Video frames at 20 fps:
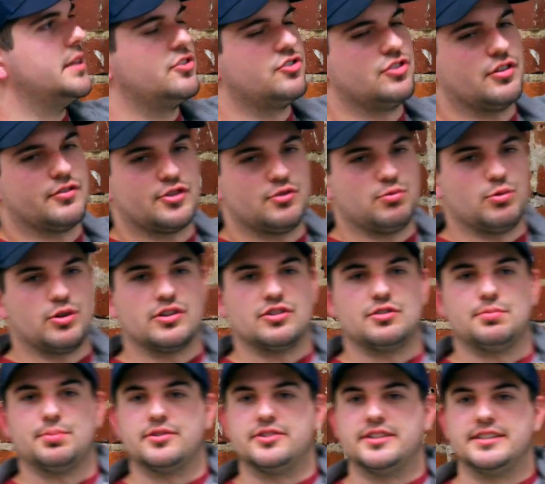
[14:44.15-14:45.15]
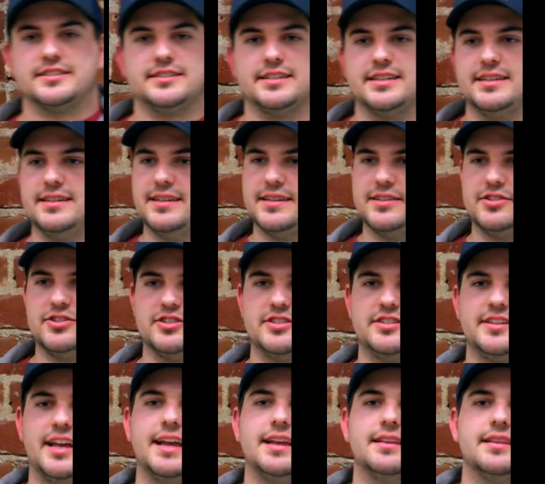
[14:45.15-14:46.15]
but the service worker is persistent. It's
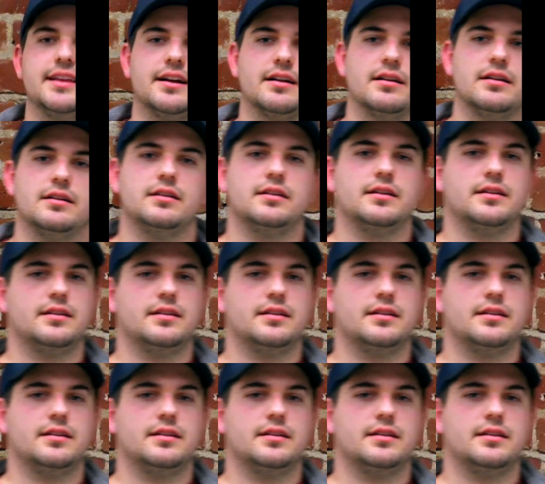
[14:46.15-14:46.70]
just staying there.